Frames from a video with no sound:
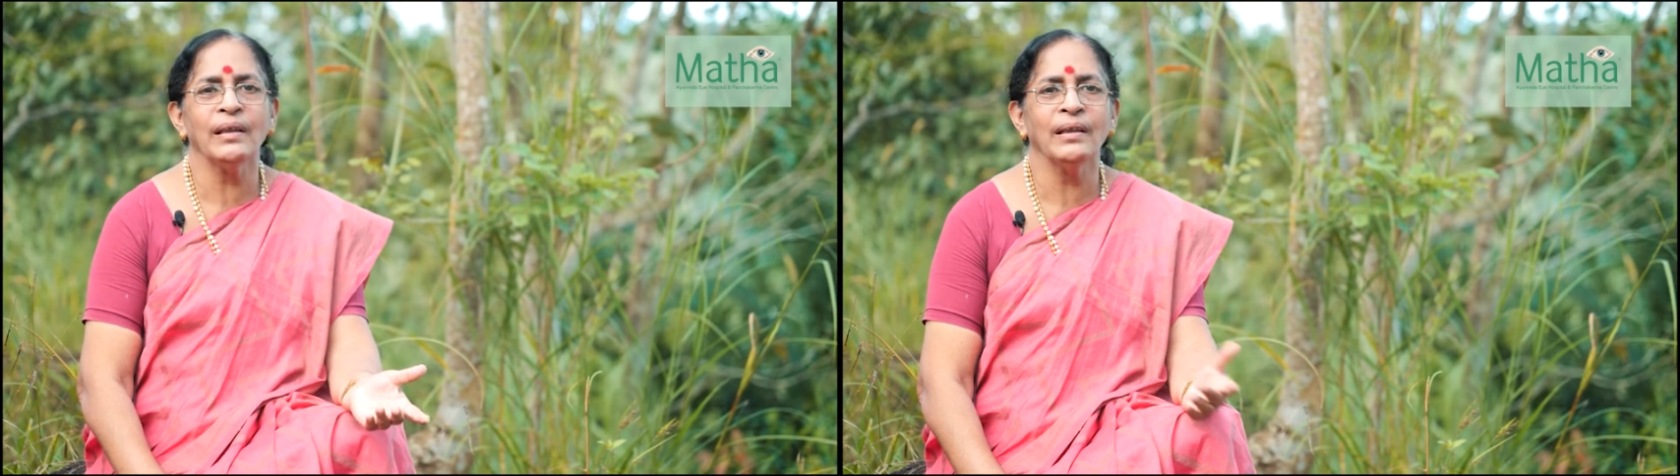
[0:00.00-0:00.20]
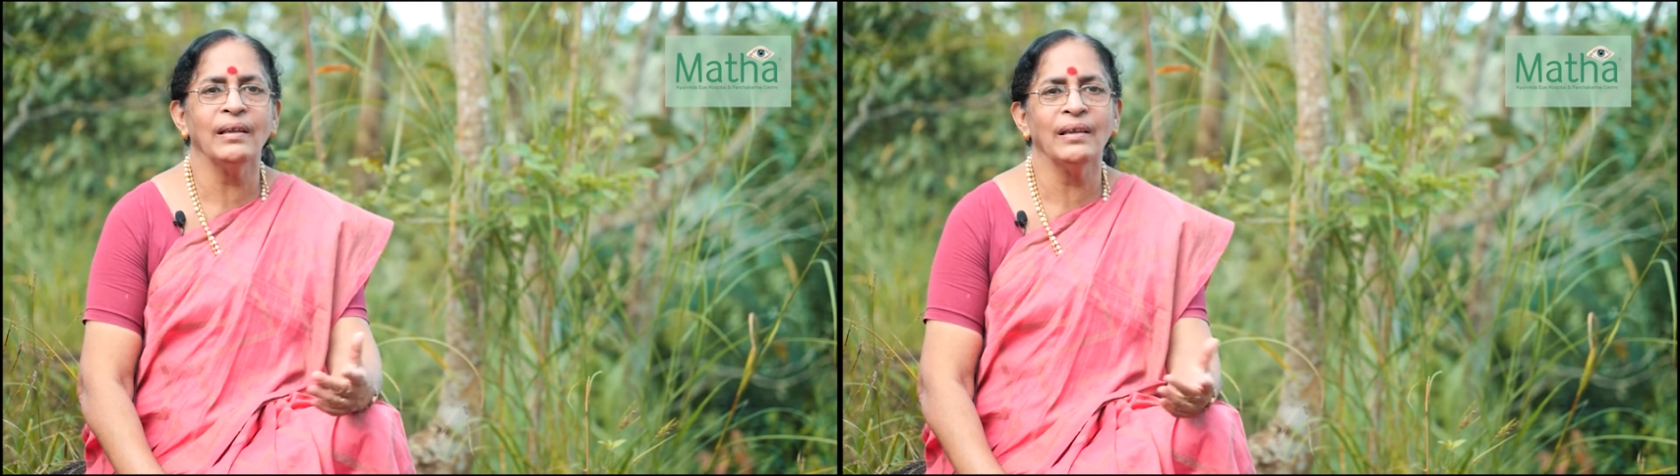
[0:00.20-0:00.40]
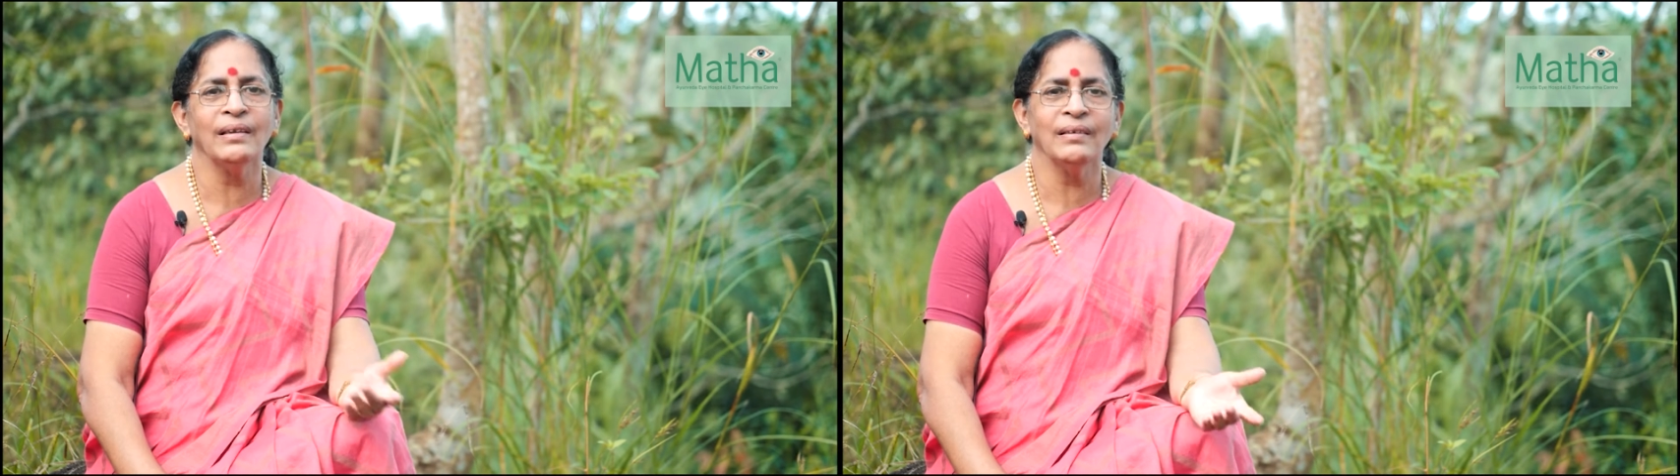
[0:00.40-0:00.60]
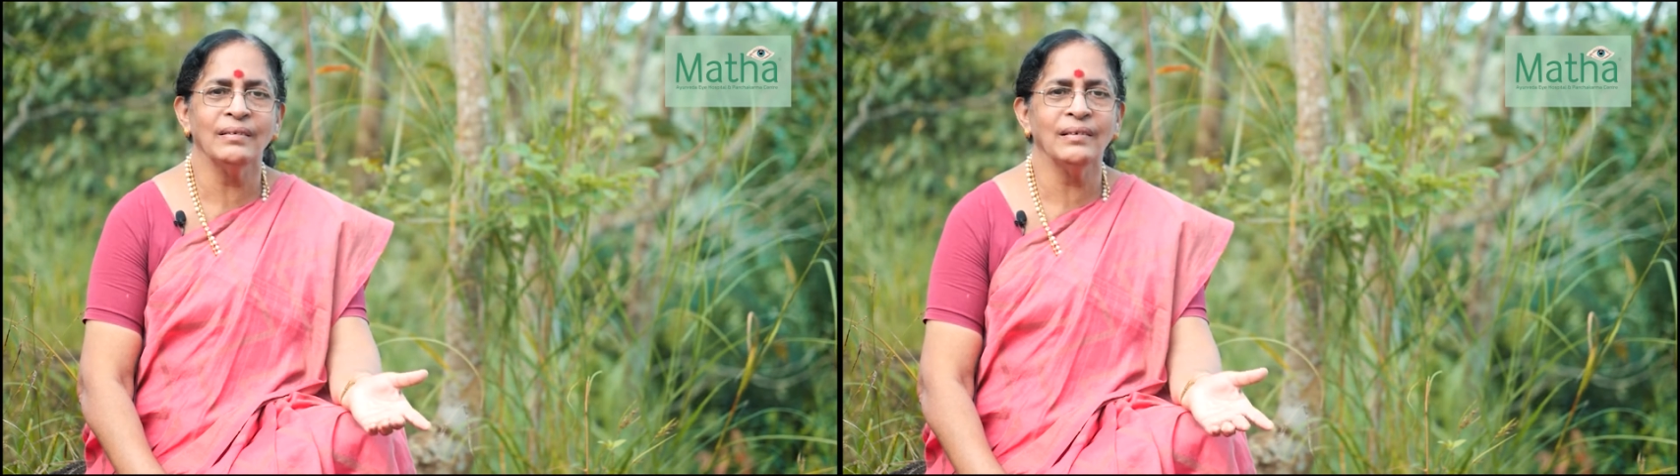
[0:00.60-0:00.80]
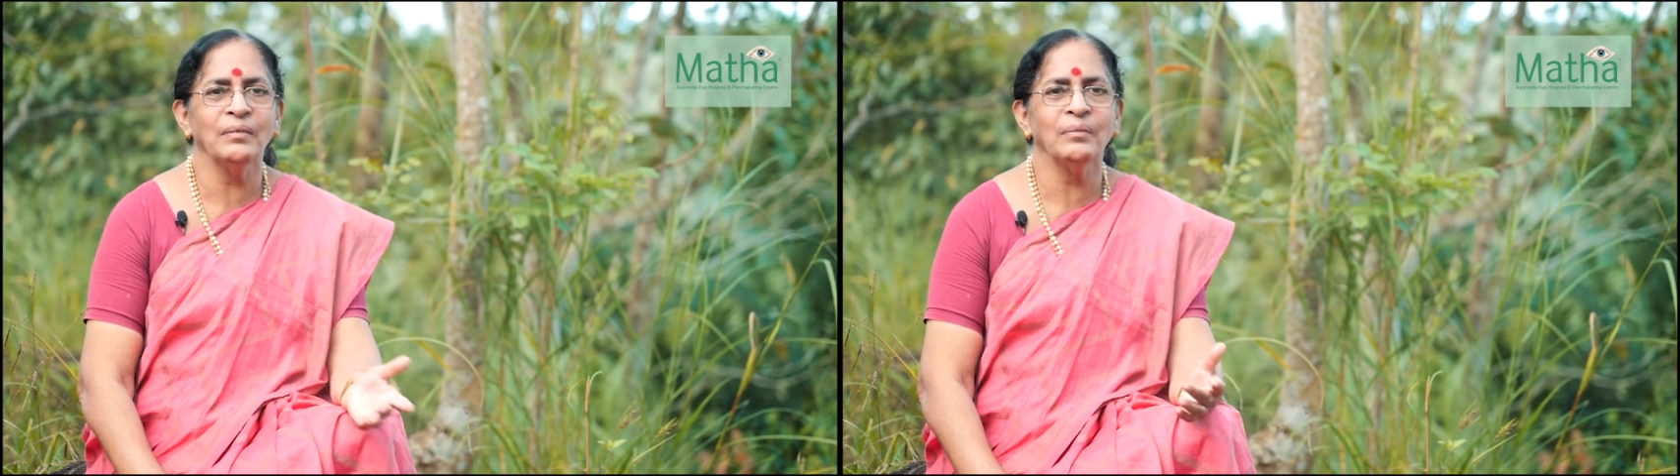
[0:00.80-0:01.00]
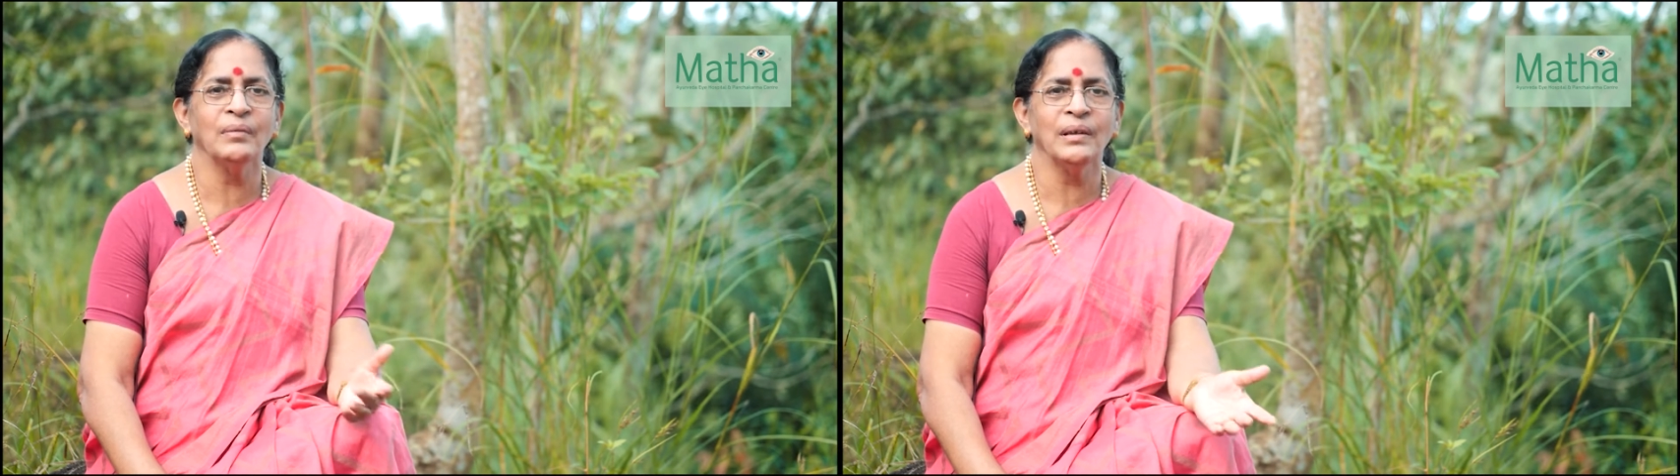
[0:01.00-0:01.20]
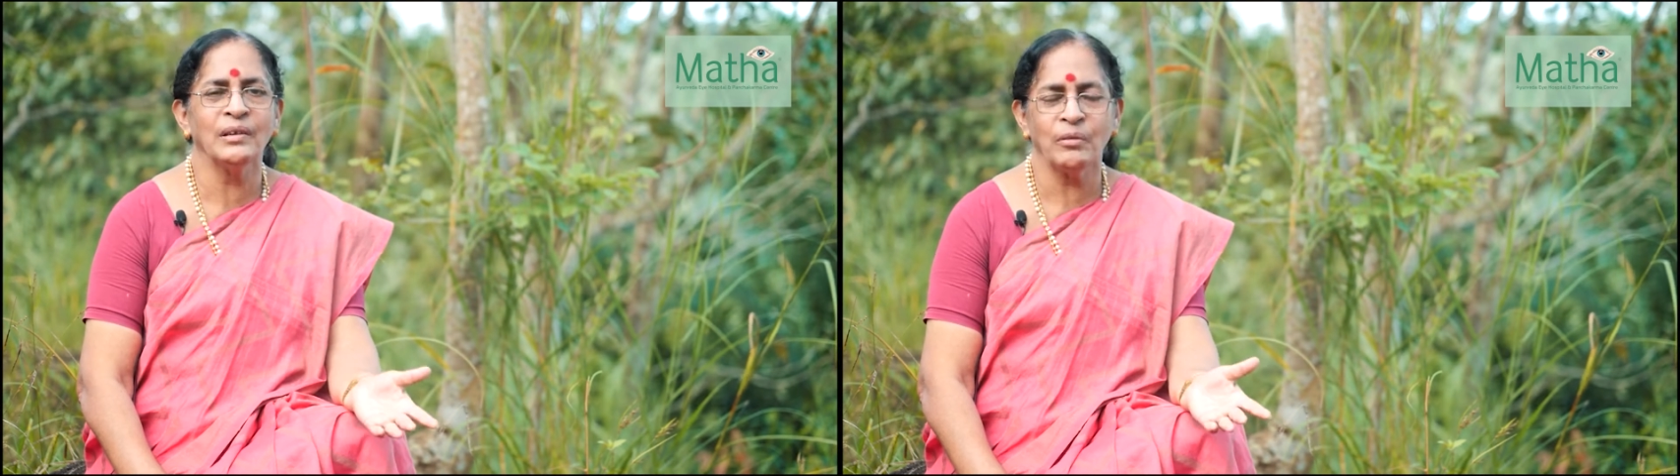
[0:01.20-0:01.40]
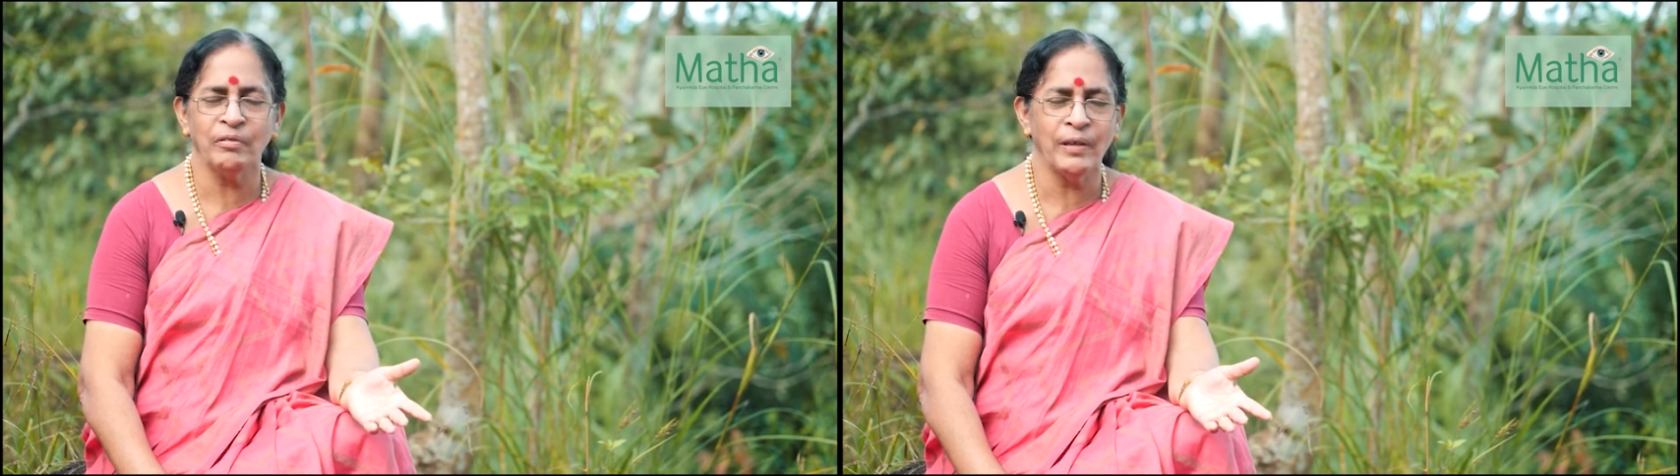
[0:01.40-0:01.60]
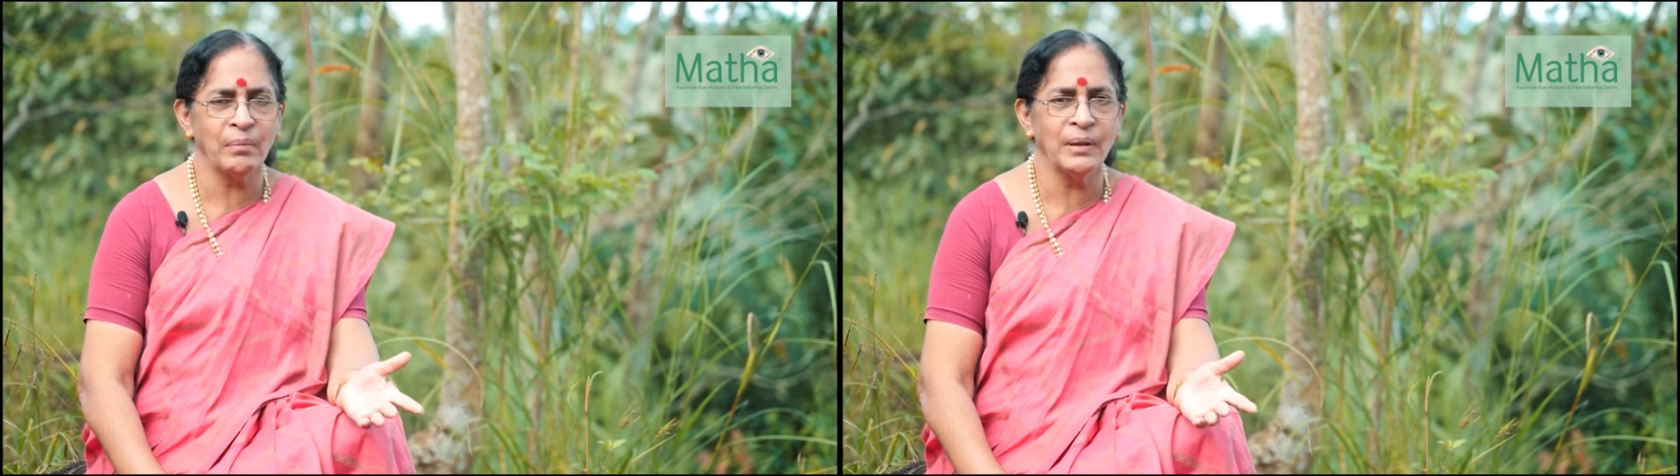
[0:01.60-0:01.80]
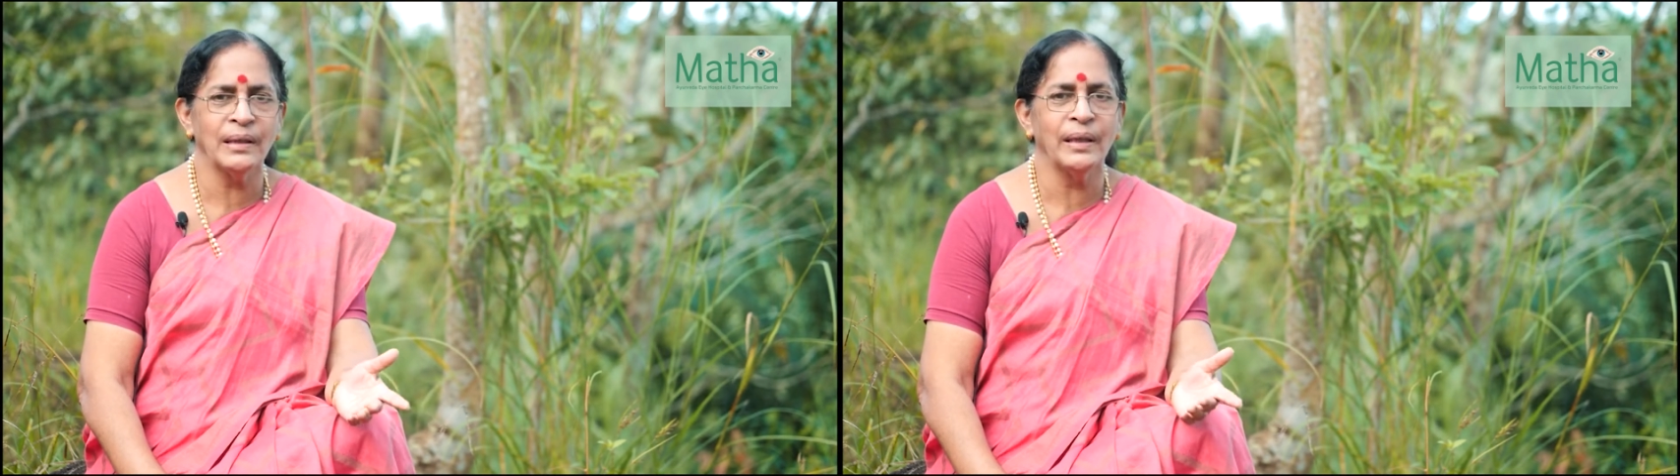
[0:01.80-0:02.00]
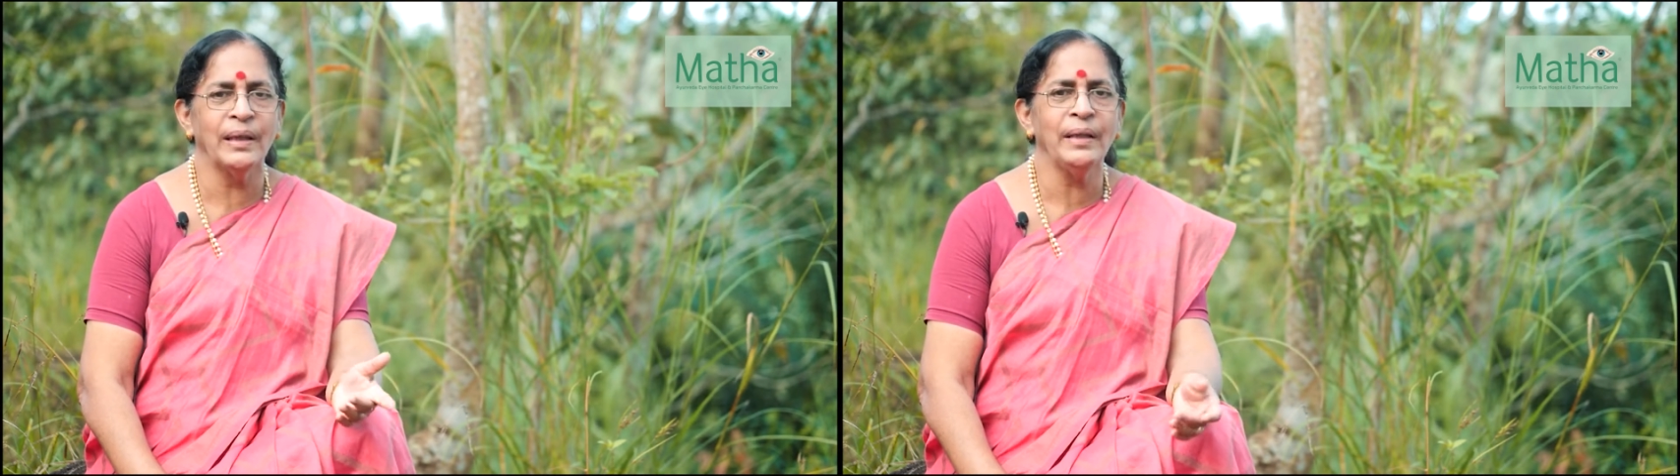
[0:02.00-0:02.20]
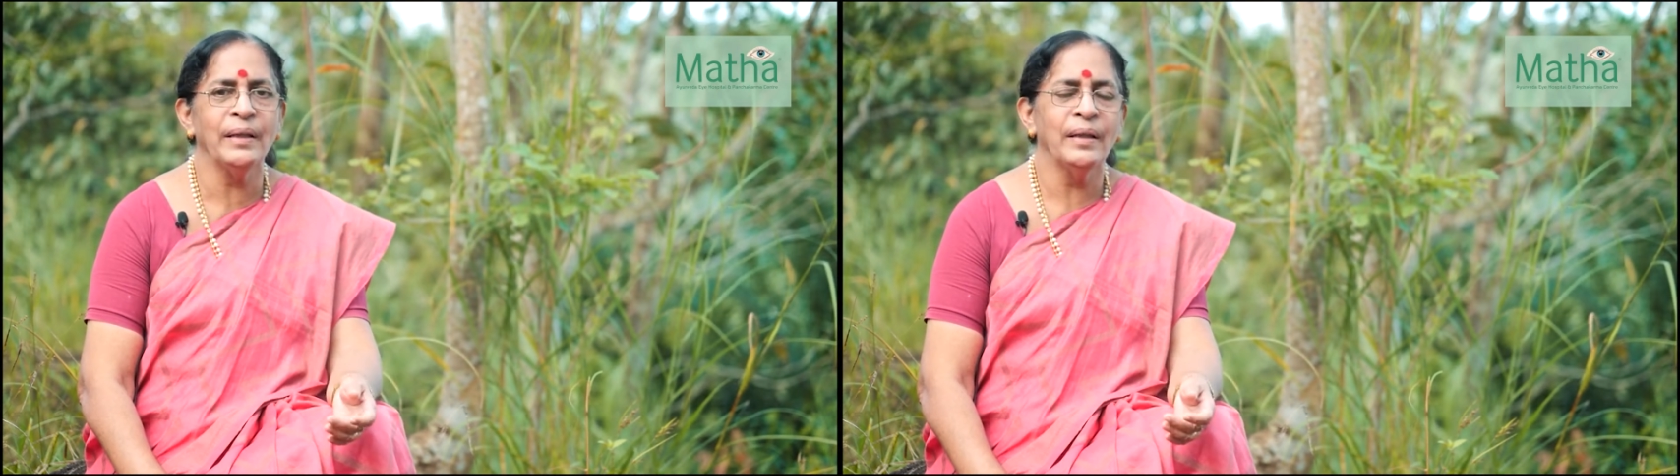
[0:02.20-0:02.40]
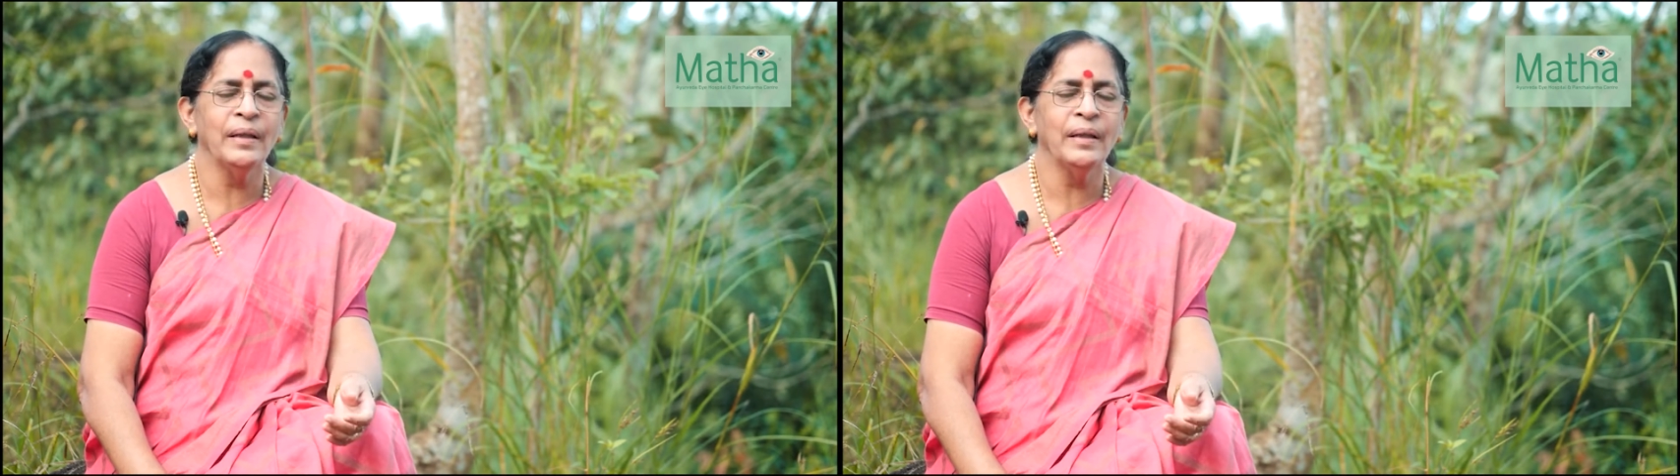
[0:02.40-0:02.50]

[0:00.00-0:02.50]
the his own pharmacy.